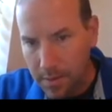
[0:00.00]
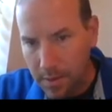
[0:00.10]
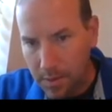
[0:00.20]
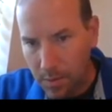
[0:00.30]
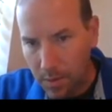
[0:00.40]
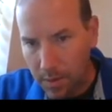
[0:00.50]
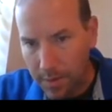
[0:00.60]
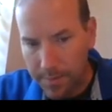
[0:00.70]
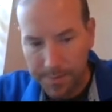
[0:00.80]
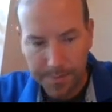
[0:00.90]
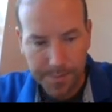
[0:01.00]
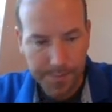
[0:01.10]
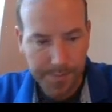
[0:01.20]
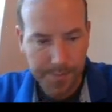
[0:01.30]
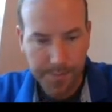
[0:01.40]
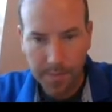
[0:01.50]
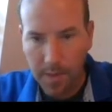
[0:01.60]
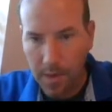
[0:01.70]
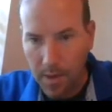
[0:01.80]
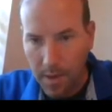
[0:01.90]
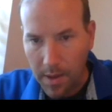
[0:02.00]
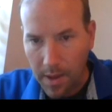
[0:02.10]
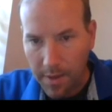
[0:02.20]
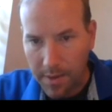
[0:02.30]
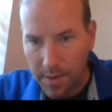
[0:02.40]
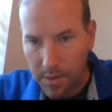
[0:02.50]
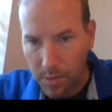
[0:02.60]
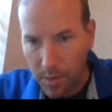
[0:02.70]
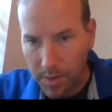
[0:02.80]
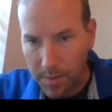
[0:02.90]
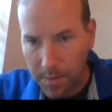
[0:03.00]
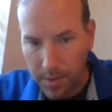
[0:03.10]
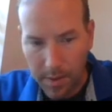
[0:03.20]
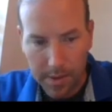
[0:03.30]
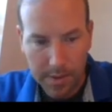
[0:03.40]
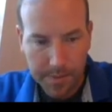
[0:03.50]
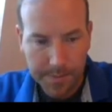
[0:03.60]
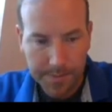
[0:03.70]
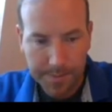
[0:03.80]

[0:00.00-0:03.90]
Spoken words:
6(1), and this is 1 plus